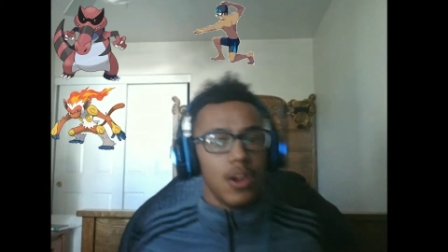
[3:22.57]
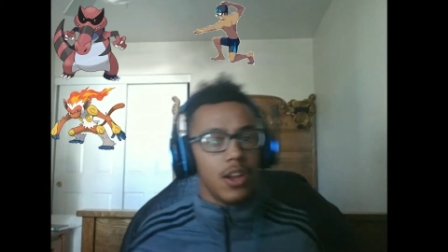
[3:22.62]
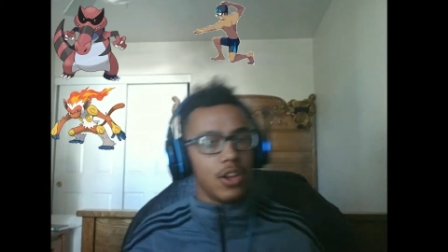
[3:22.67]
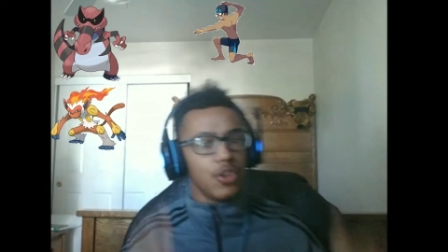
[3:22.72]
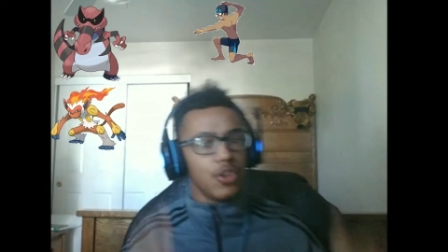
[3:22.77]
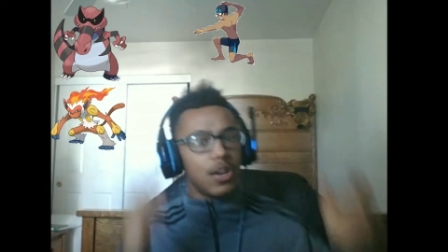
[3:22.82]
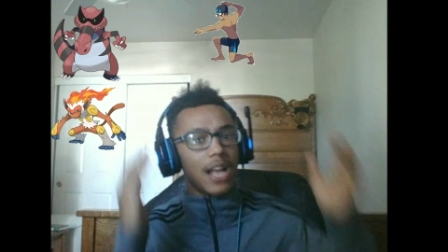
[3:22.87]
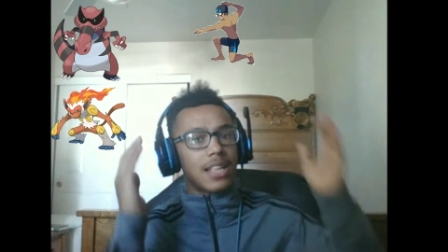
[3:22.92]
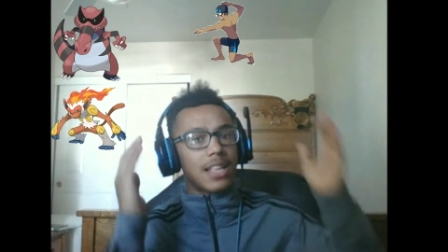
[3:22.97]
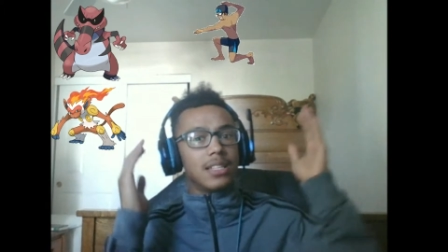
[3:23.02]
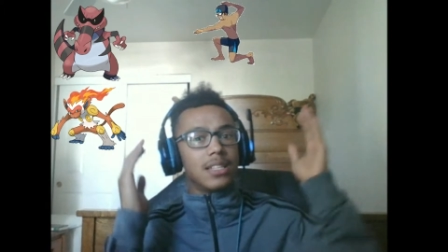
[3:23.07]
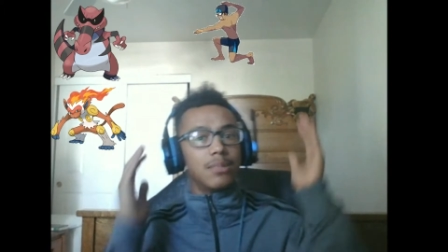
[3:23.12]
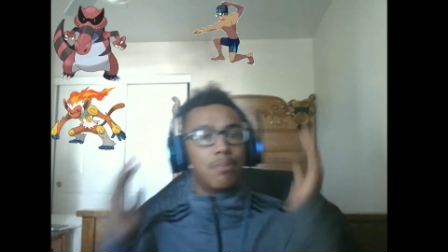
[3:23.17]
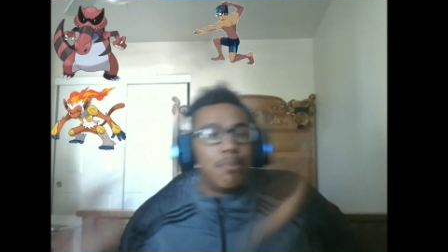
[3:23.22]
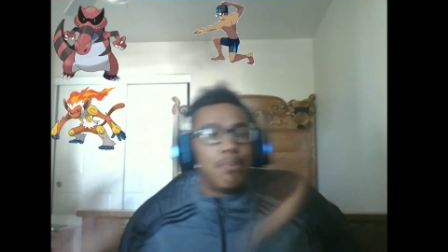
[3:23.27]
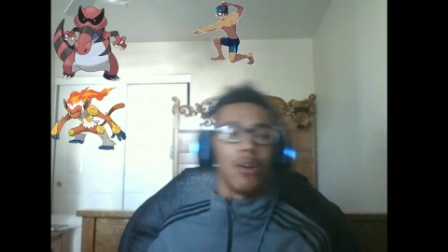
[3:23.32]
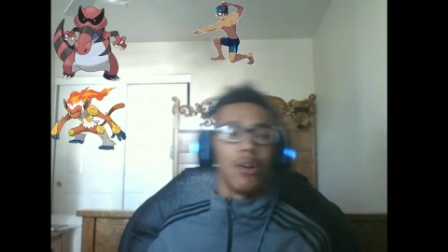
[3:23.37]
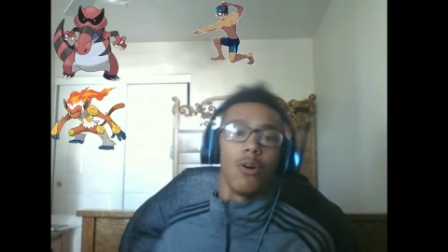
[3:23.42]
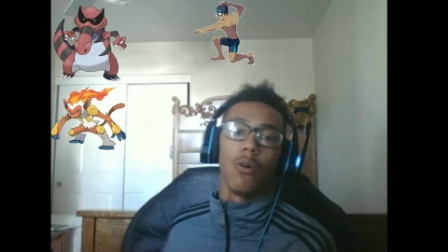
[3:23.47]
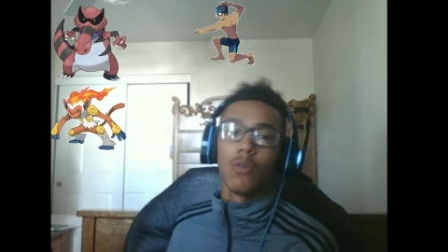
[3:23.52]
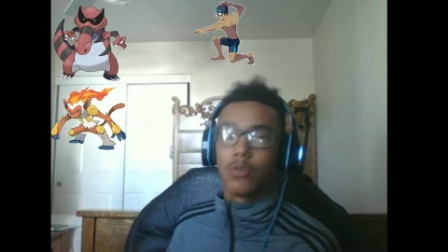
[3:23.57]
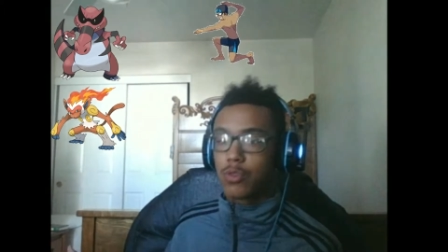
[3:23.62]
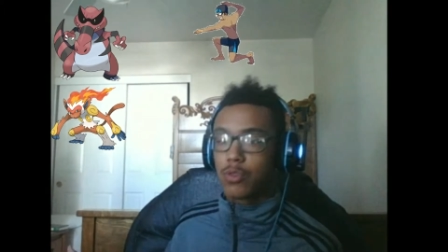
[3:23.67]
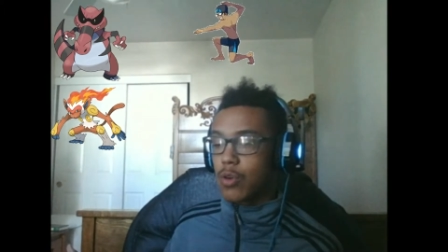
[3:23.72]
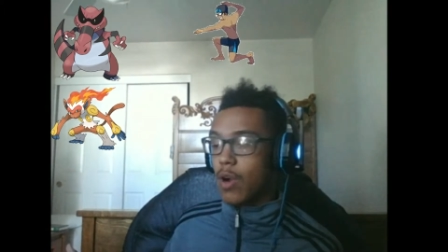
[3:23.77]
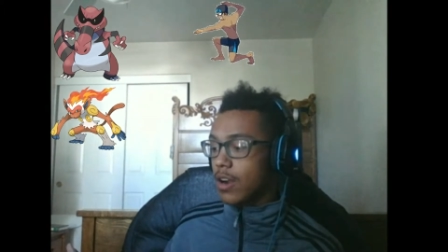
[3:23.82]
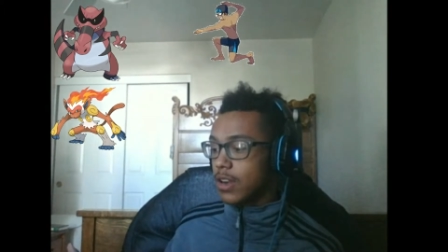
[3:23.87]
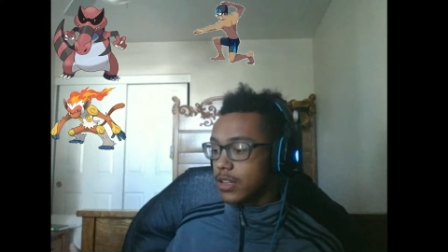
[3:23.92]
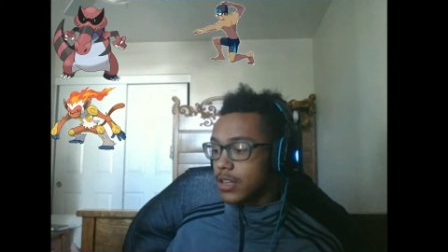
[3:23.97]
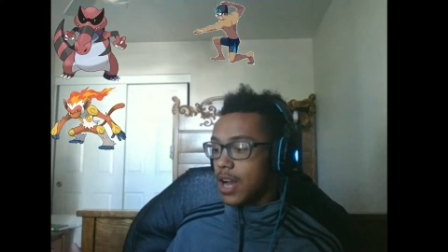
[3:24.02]
you got this big old
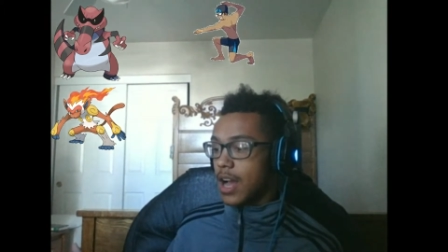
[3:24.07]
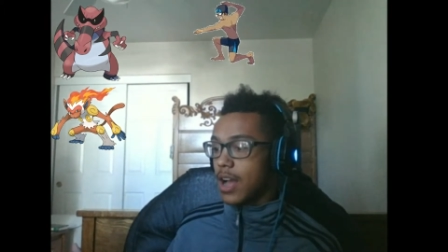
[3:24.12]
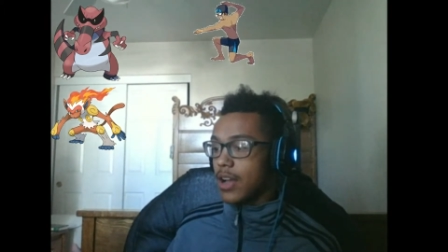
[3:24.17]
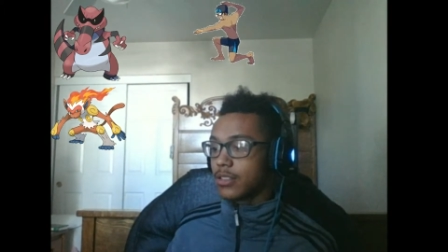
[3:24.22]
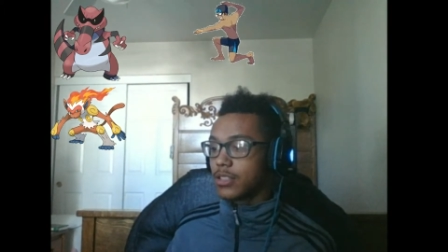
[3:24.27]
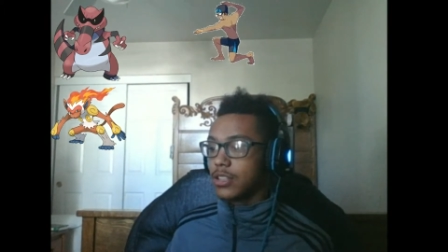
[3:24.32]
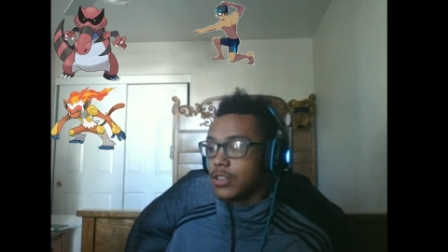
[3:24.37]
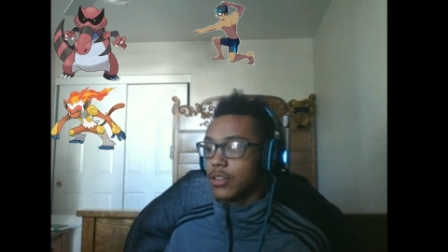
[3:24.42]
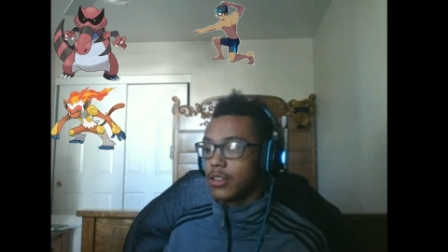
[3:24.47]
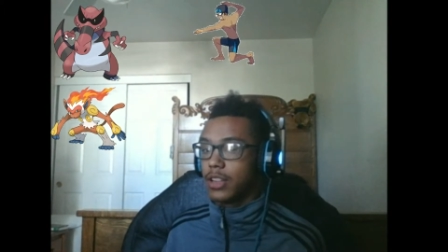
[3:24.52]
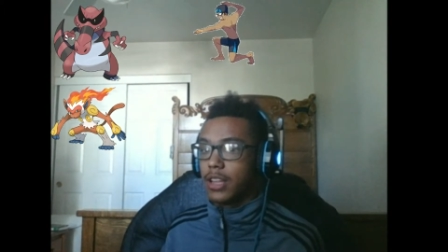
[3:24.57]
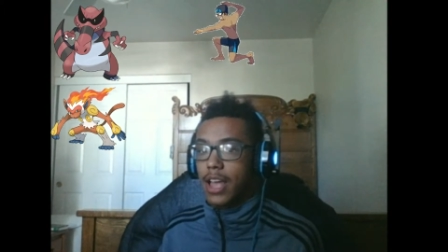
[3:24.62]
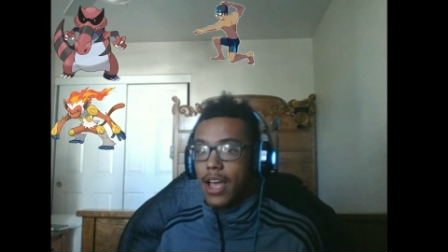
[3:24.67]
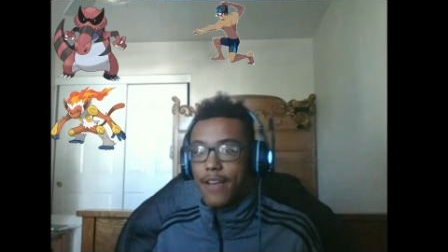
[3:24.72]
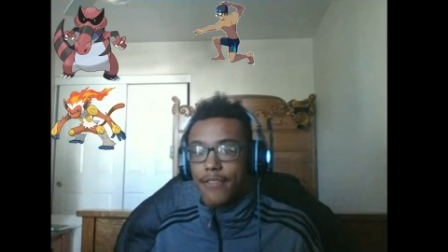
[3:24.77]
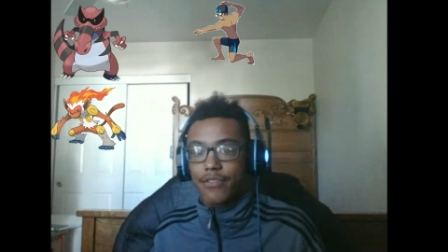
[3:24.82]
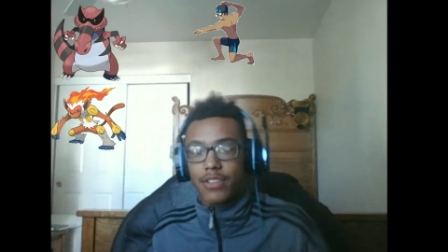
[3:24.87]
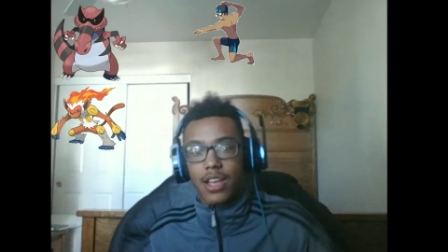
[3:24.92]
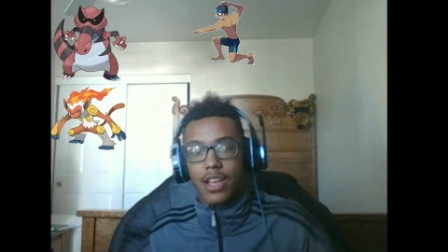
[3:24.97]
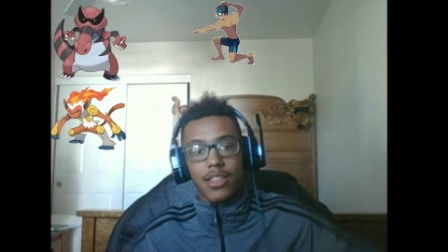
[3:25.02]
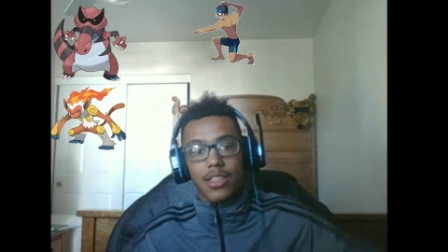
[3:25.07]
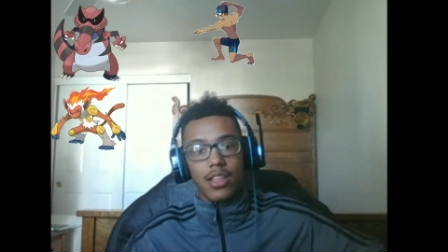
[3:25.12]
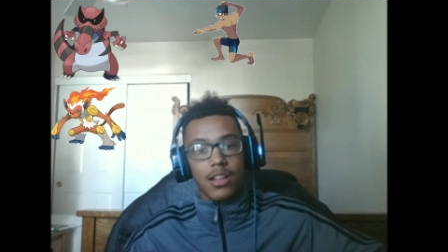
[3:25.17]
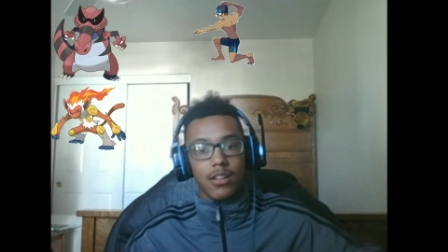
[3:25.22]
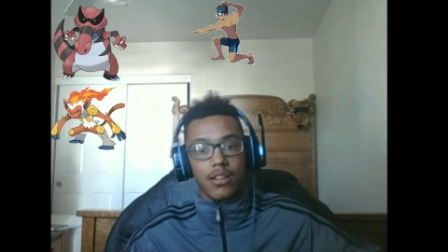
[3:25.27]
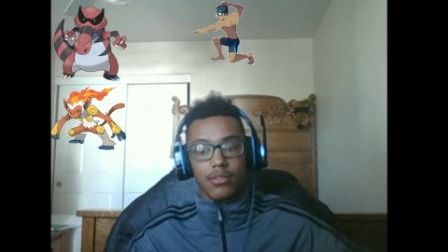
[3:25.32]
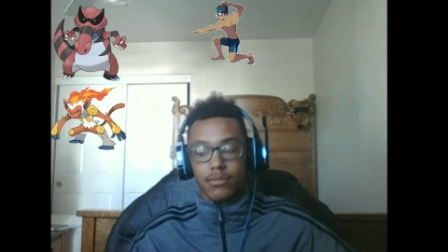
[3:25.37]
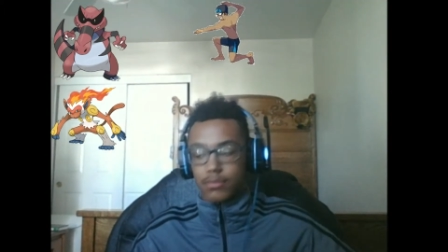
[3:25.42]
Crocodile to your left, and then